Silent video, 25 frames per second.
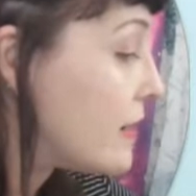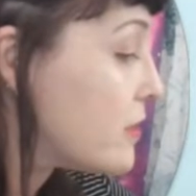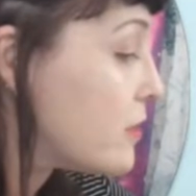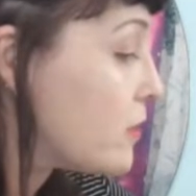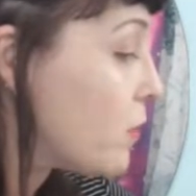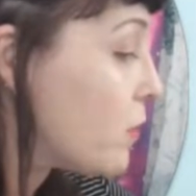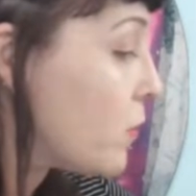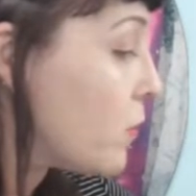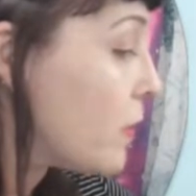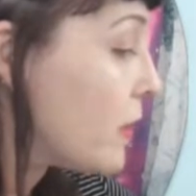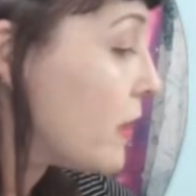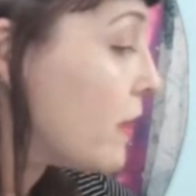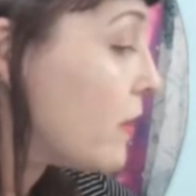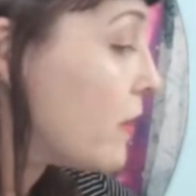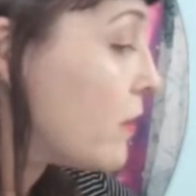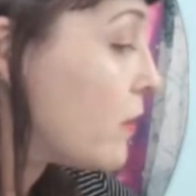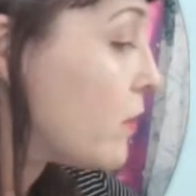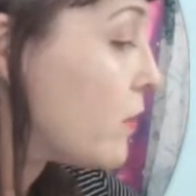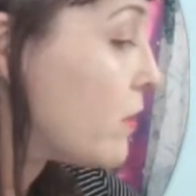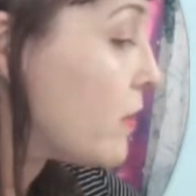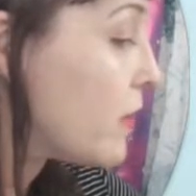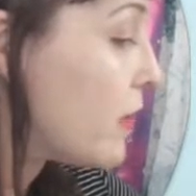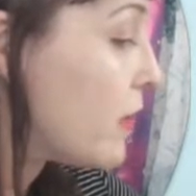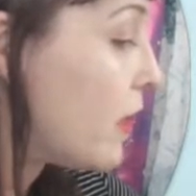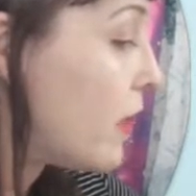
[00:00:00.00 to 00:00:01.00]
so we're going to do
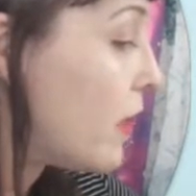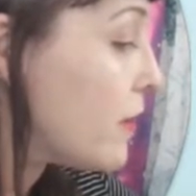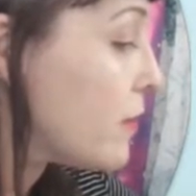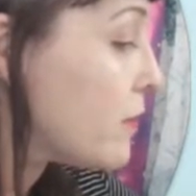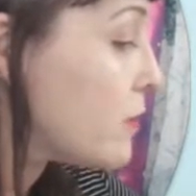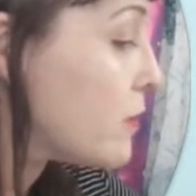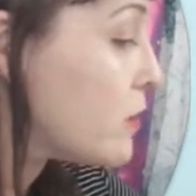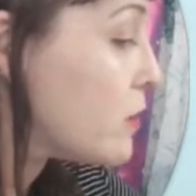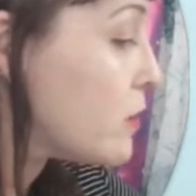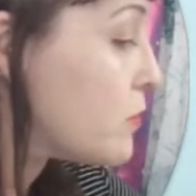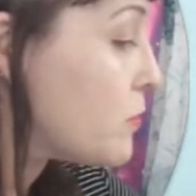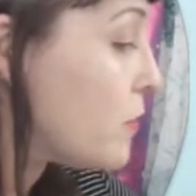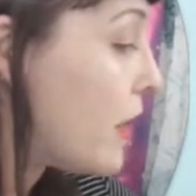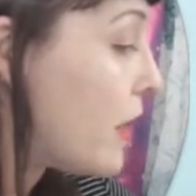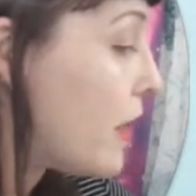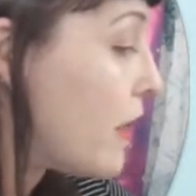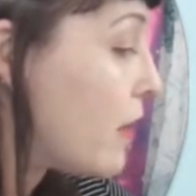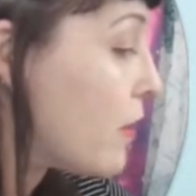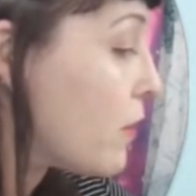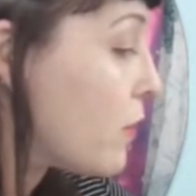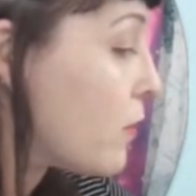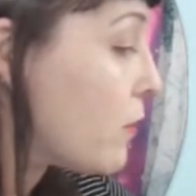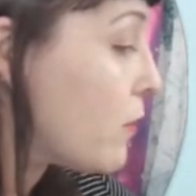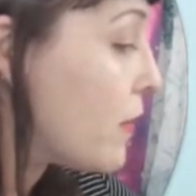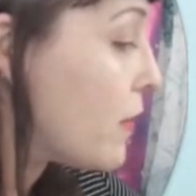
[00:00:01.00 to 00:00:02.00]
the colored spot
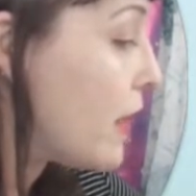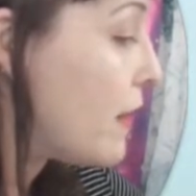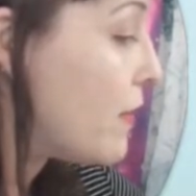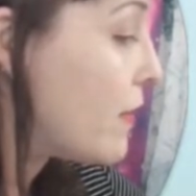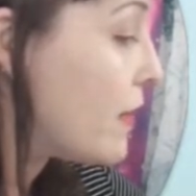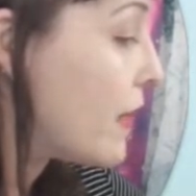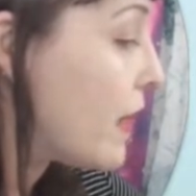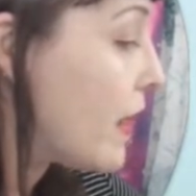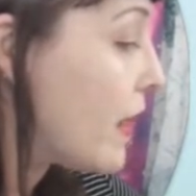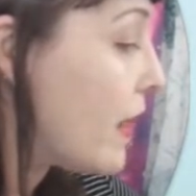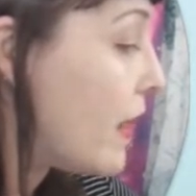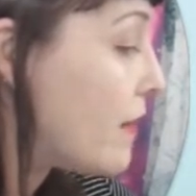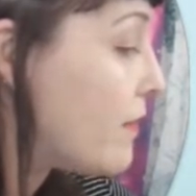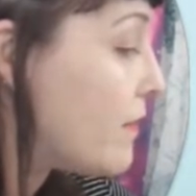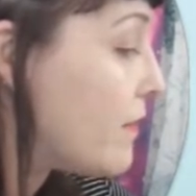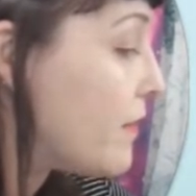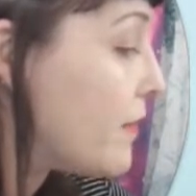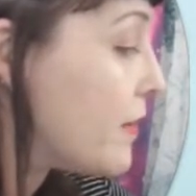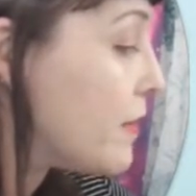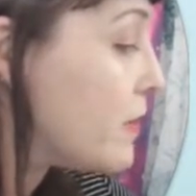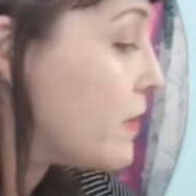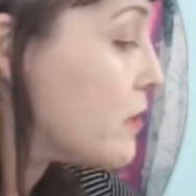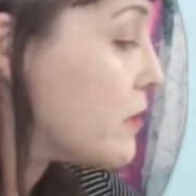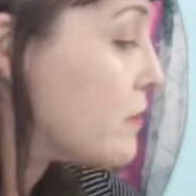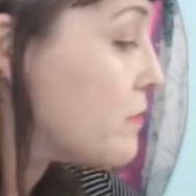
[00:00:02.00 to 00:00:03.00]
around the eye
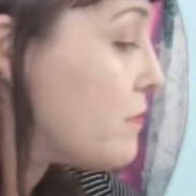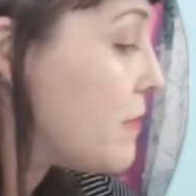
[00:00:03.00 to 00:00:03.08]
first.